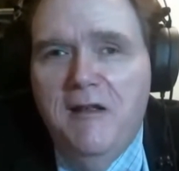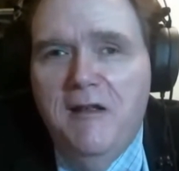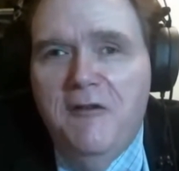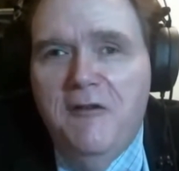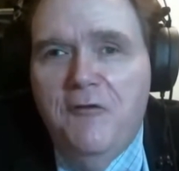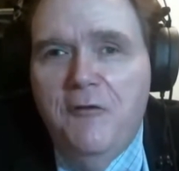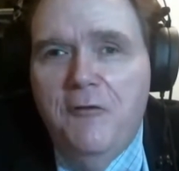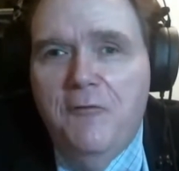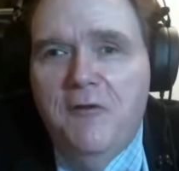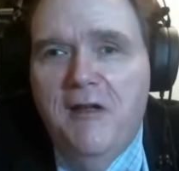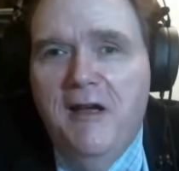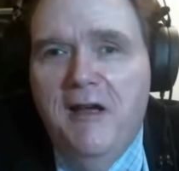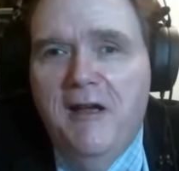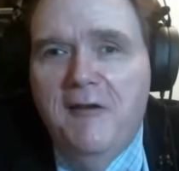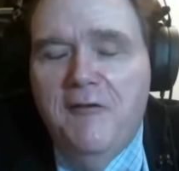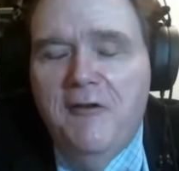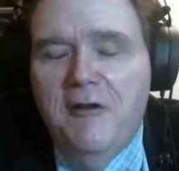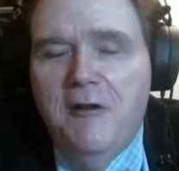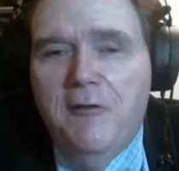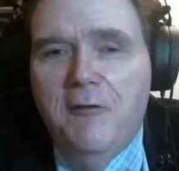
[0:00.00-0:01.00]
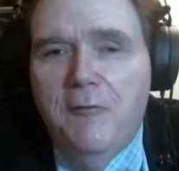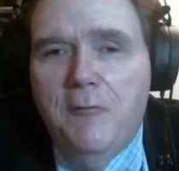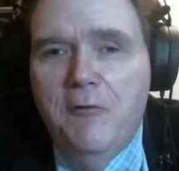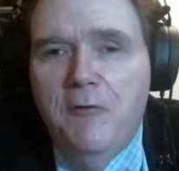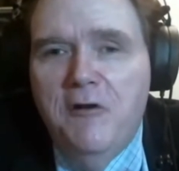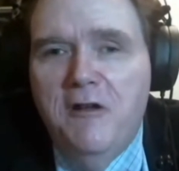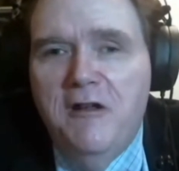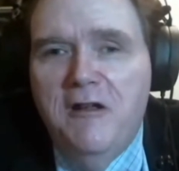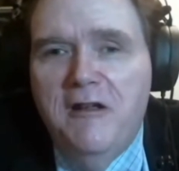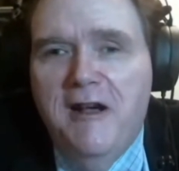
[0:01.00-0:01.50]
In
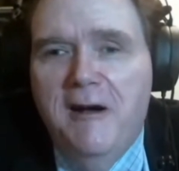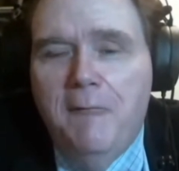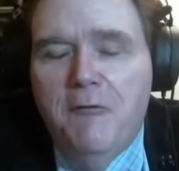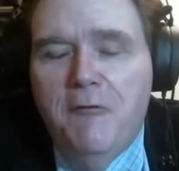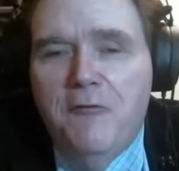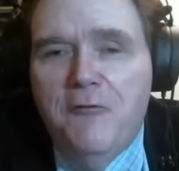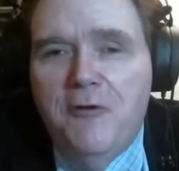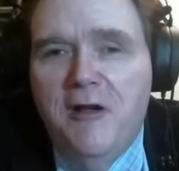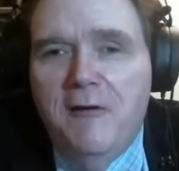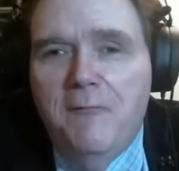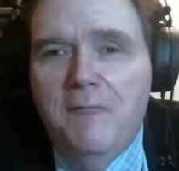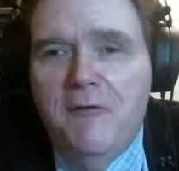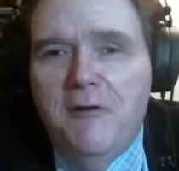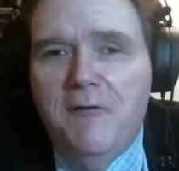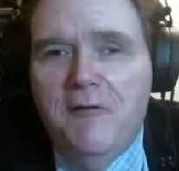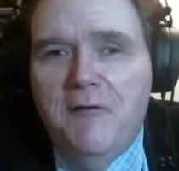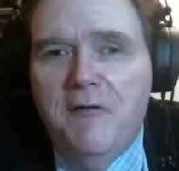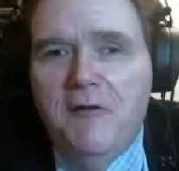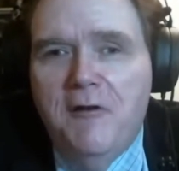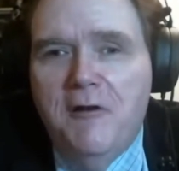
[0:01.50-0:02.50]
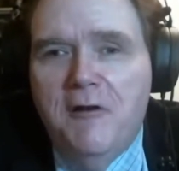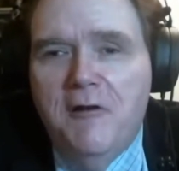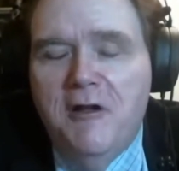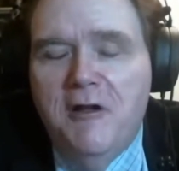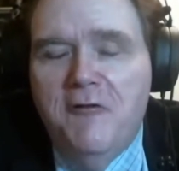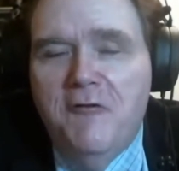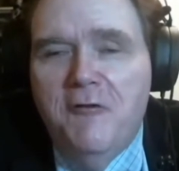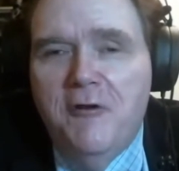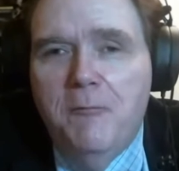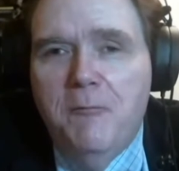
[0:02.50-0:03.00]
2003, I was traveling the
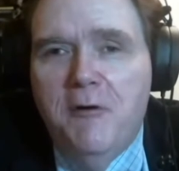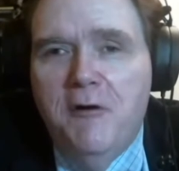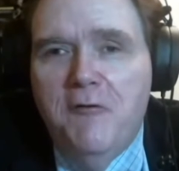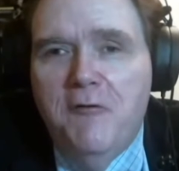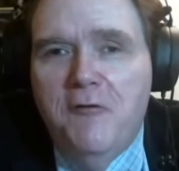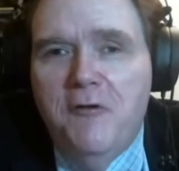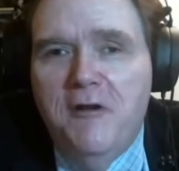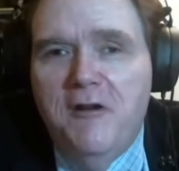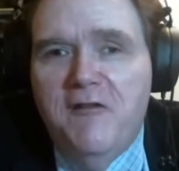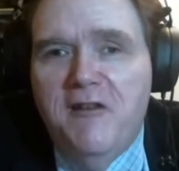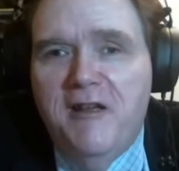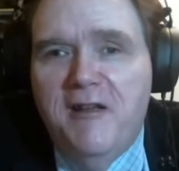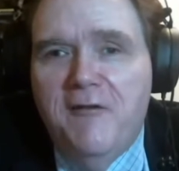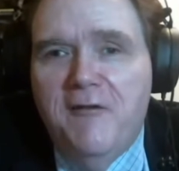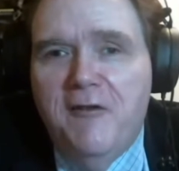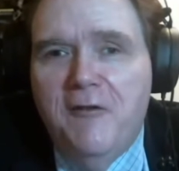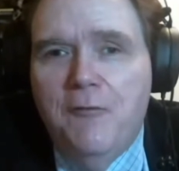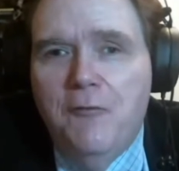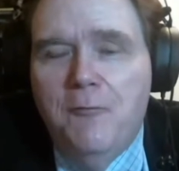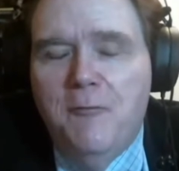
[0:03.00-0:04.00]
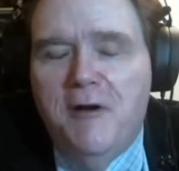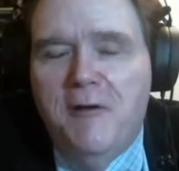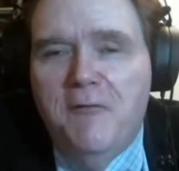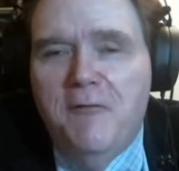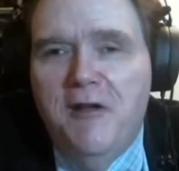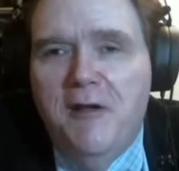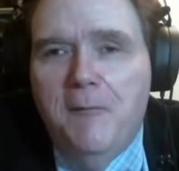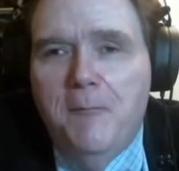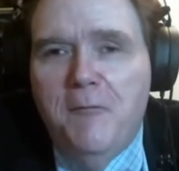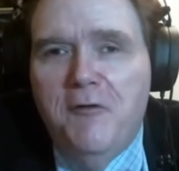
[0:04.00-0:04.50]
country, mostly in Texas, with my
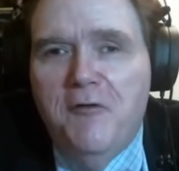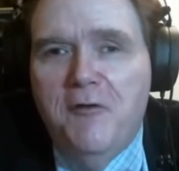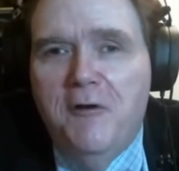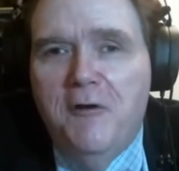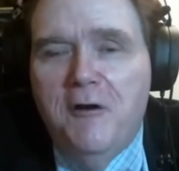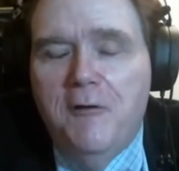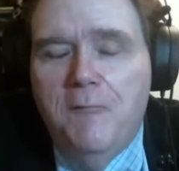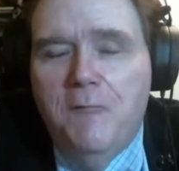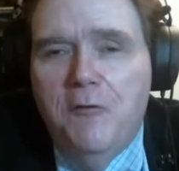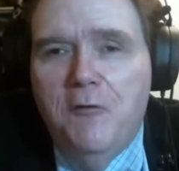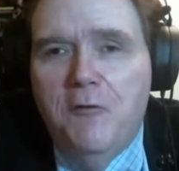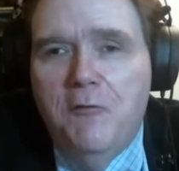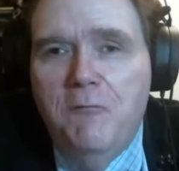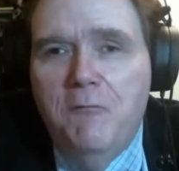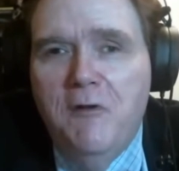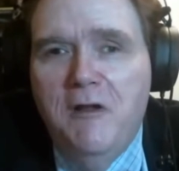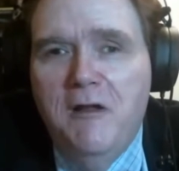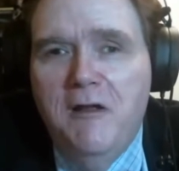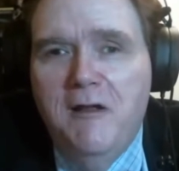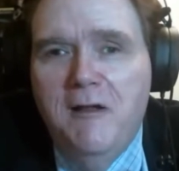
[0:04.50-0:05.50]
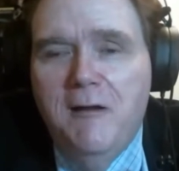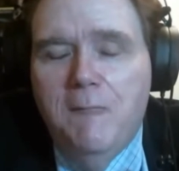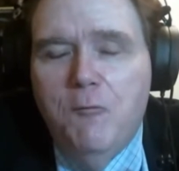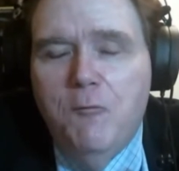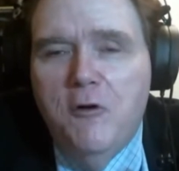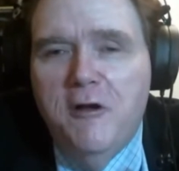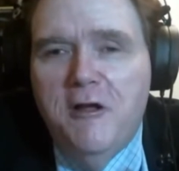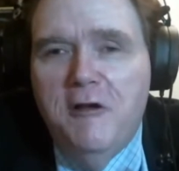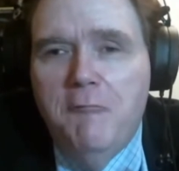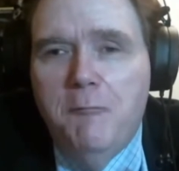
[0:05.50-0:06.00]
family's carnival,
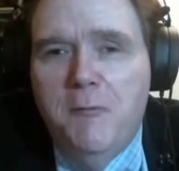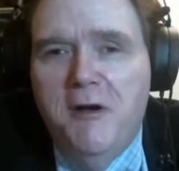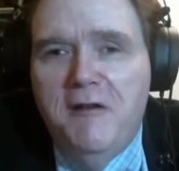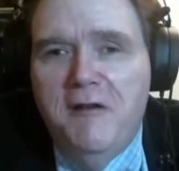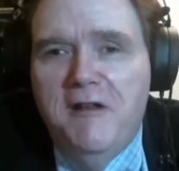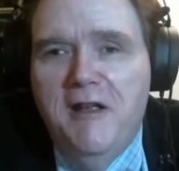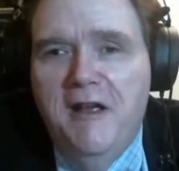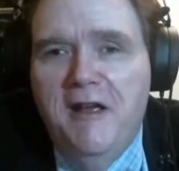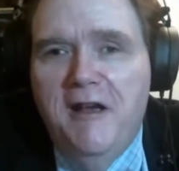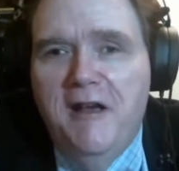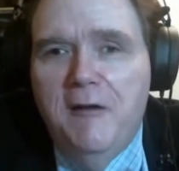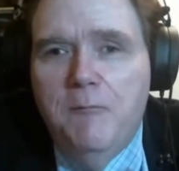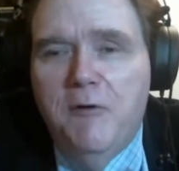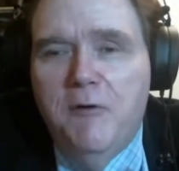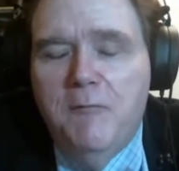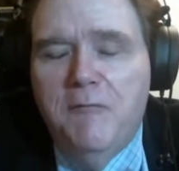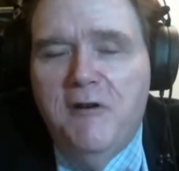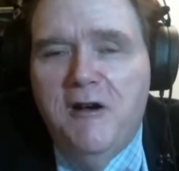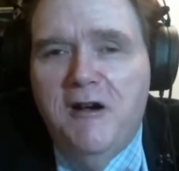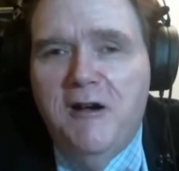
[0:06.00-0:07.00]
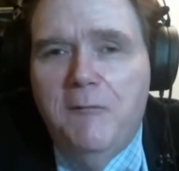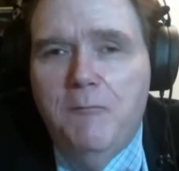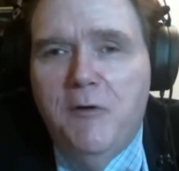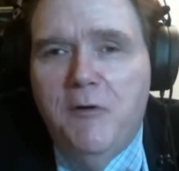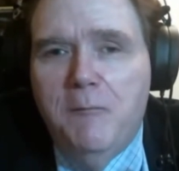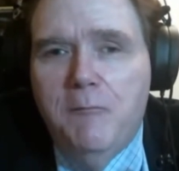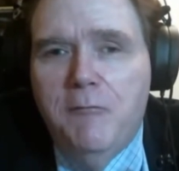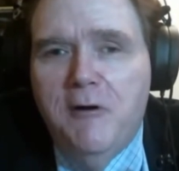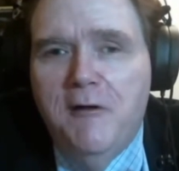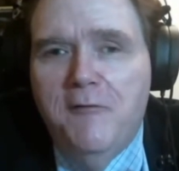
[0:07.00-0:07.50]
working with my dad, my mom,
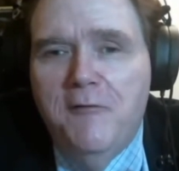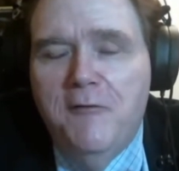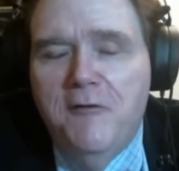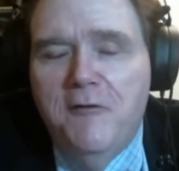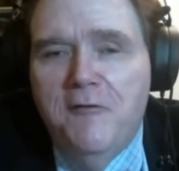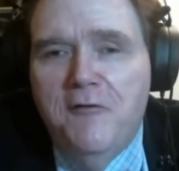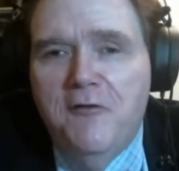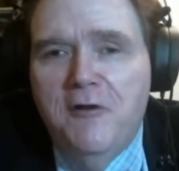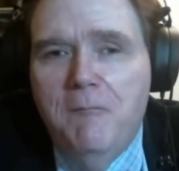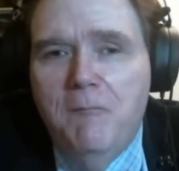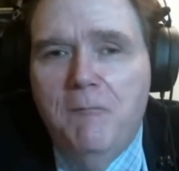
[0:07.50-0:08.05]
my brothers,